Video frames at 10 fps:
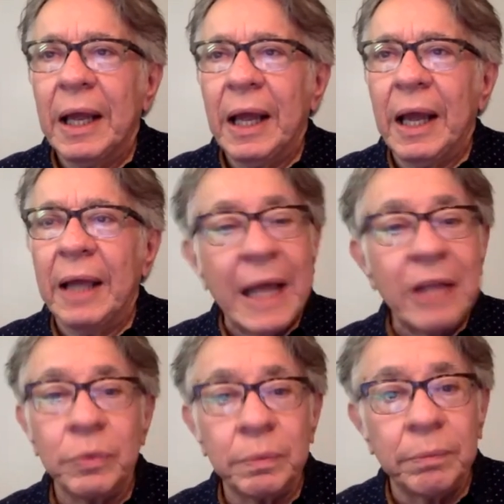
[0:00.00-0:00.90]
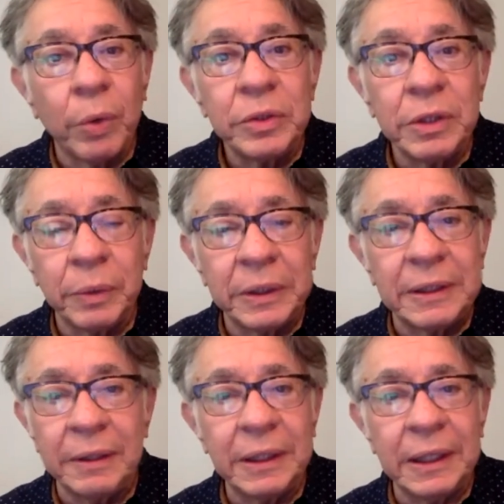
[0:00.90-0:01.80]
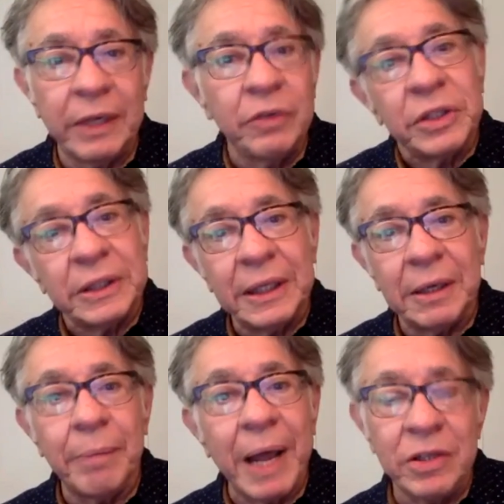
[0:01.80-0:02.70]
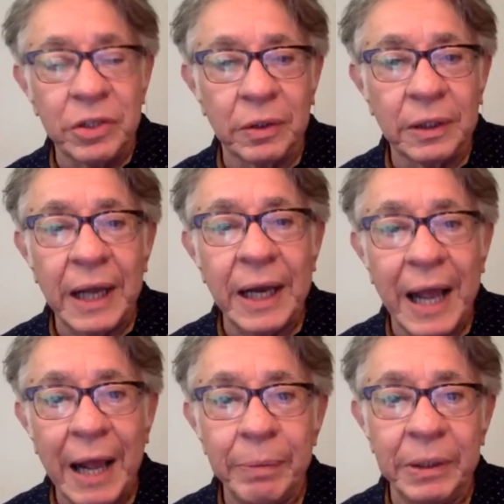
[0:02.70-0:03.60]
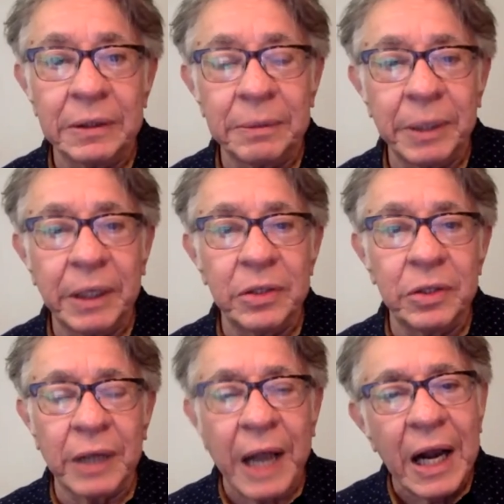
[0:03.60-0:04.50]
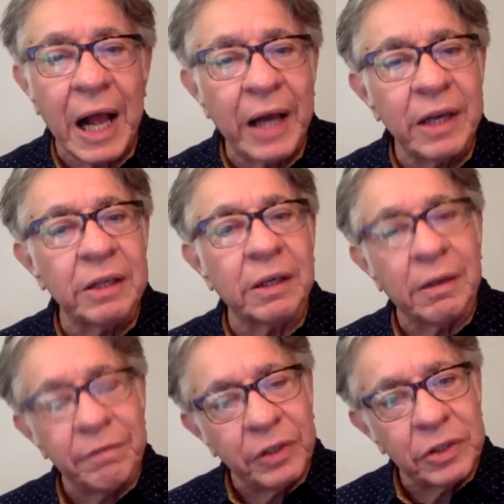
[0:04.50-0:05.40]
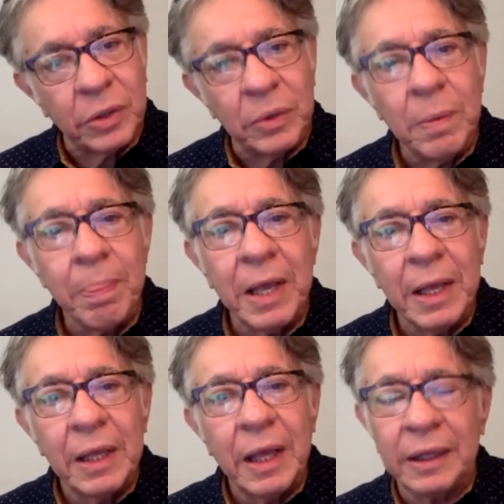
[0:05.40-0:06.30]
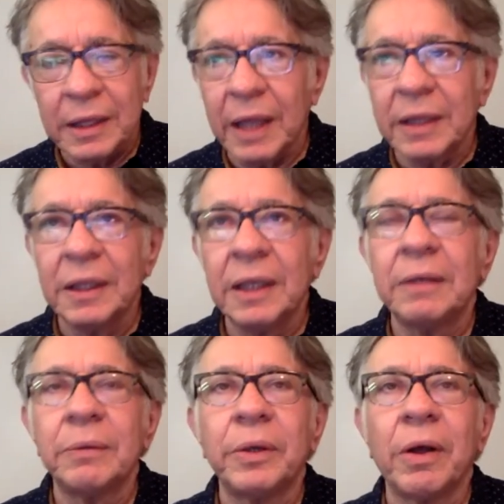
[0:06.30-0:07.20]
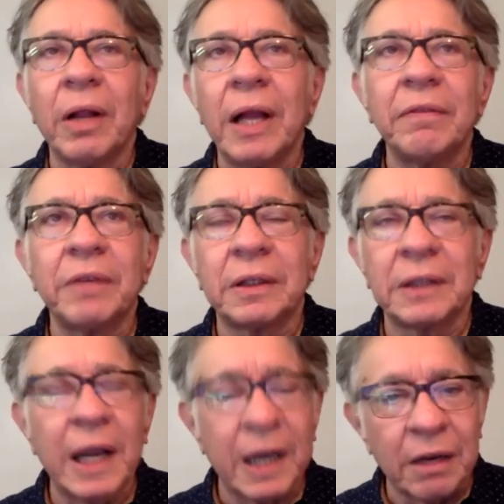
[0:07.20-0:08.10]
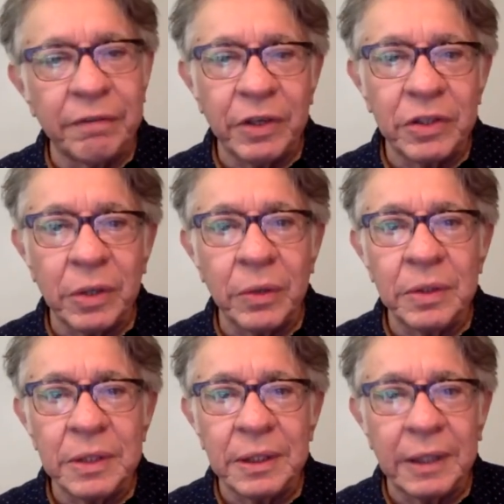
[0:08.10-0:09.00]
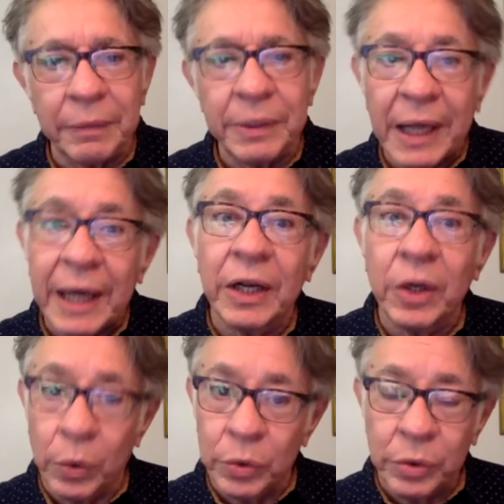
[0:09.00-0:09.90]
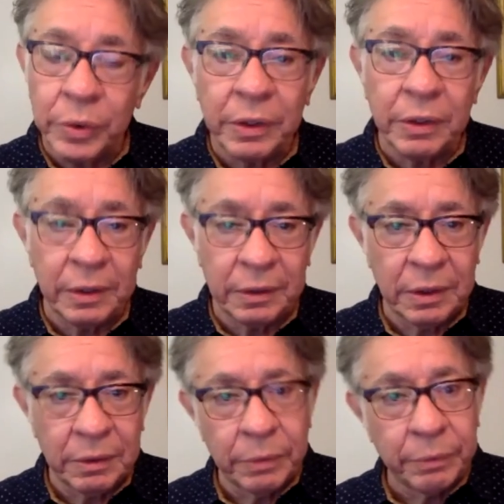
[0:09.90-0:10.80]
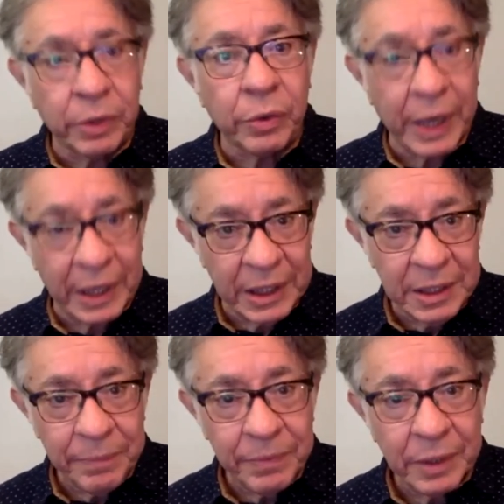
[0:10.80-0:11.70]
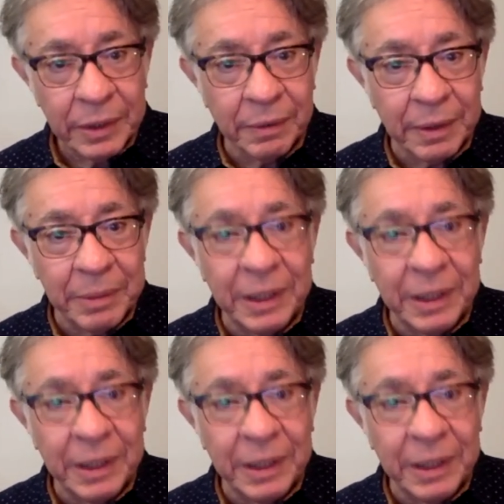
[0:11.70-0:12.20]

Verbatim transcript: And that's mostly when something interesting and magical kind of happens because you're kind of out of your comfort zone. I, I think we all have kind of comfort zones that we kind of go to in, in, when we're creating. You know what I mean?